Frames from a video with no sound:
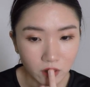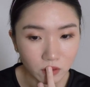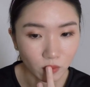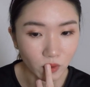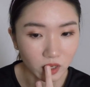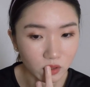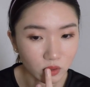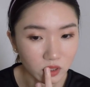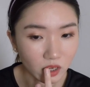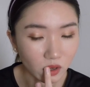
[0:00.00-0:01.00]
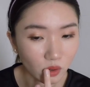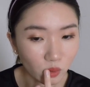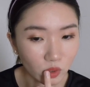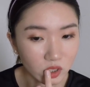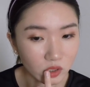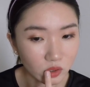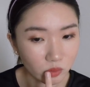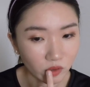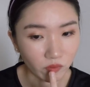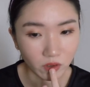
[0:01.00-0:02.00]
So what I do is I always use
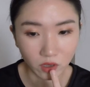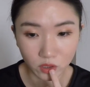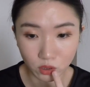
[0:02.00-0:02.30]
my finger